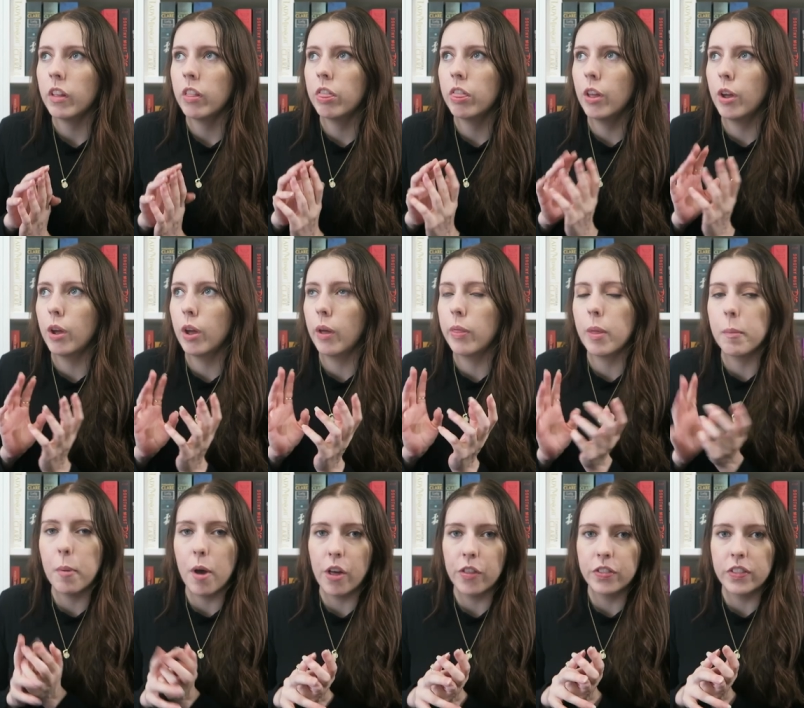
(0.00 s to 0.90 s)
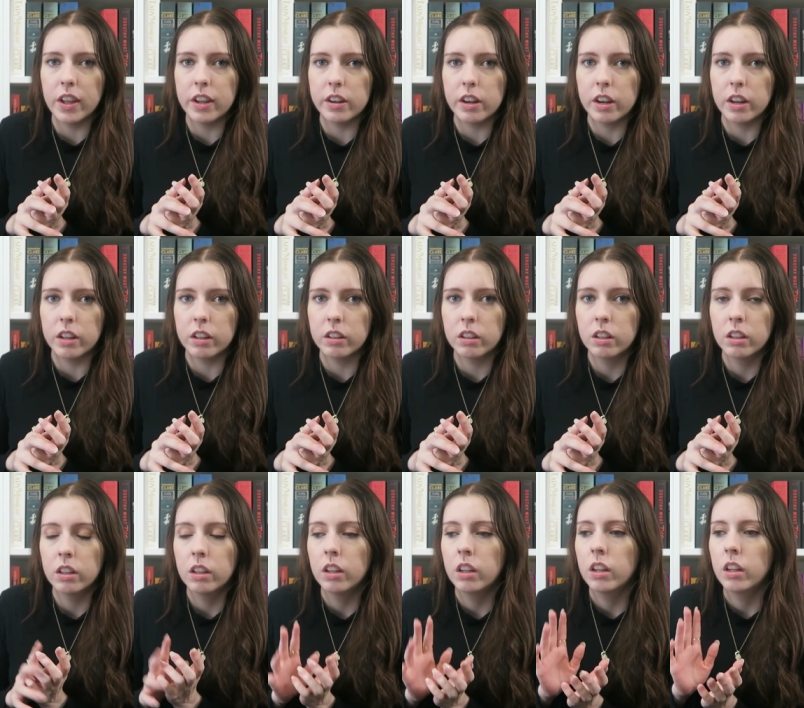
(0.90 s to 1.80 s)
the the birthday dinner
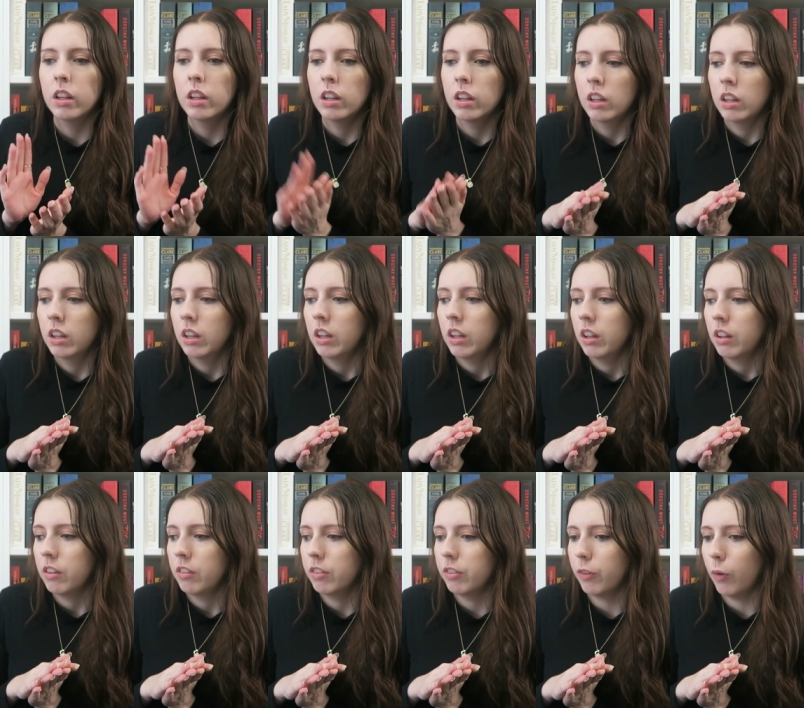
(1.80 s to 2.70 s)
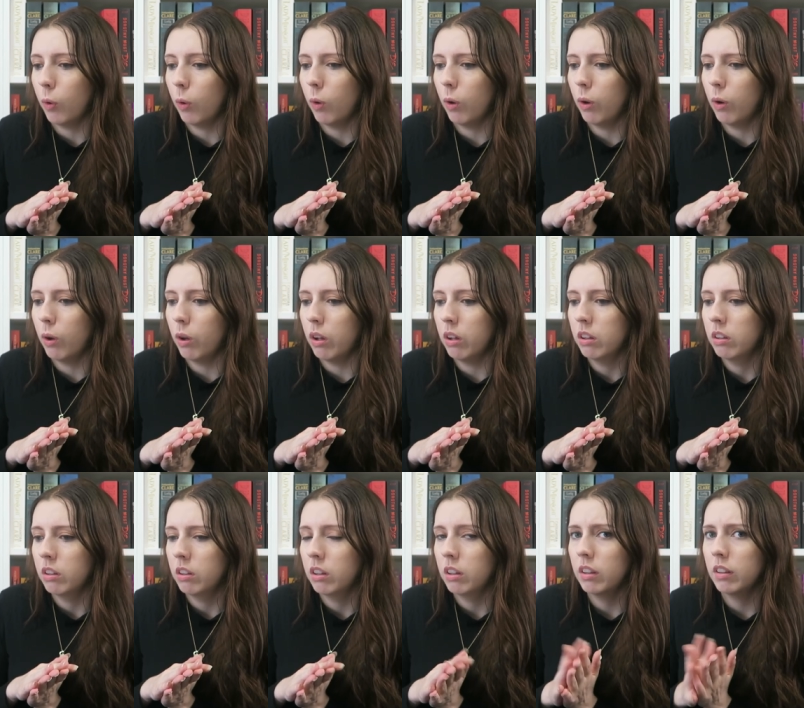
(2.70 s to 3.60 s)
for
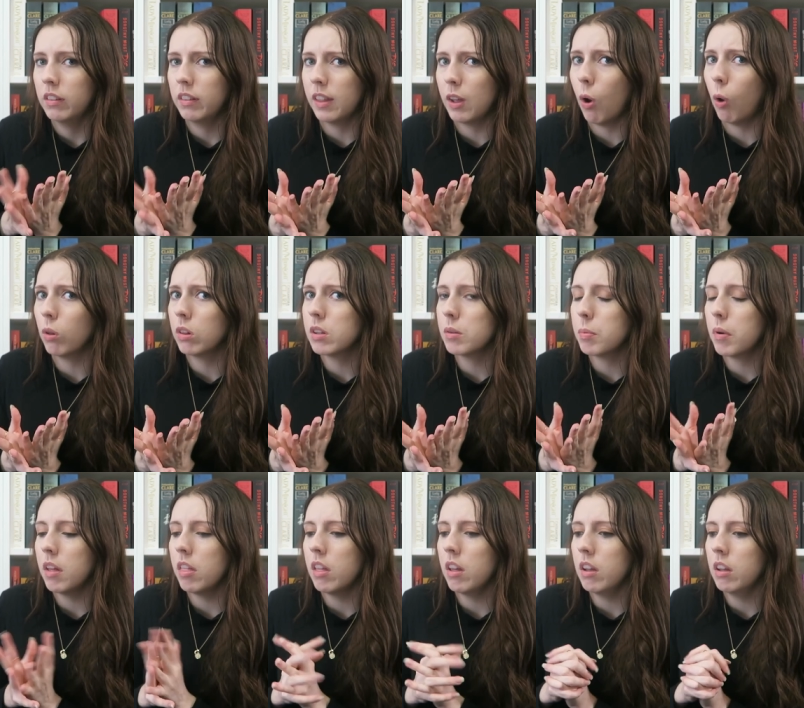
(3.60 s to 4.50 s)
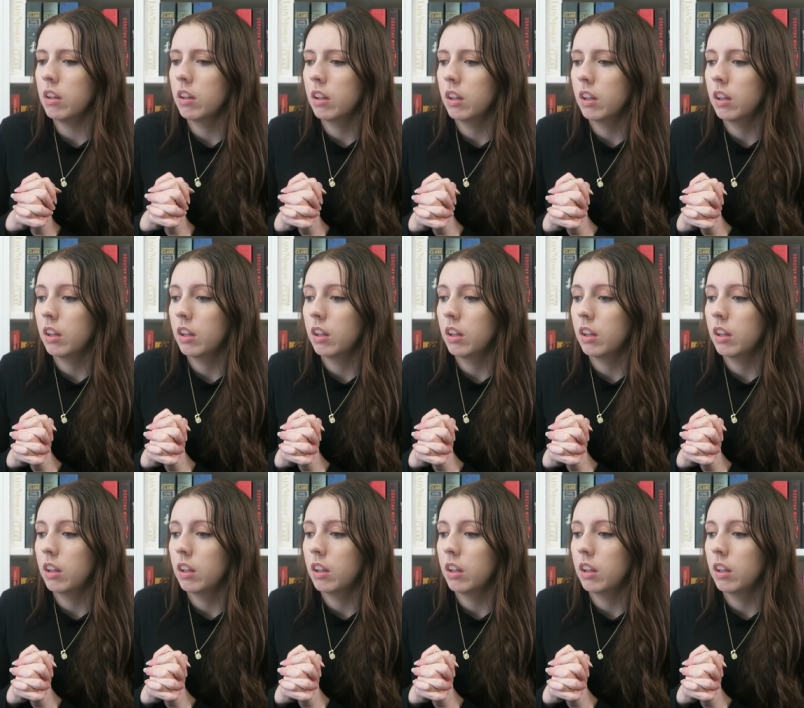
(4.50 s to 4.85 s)
the older brother?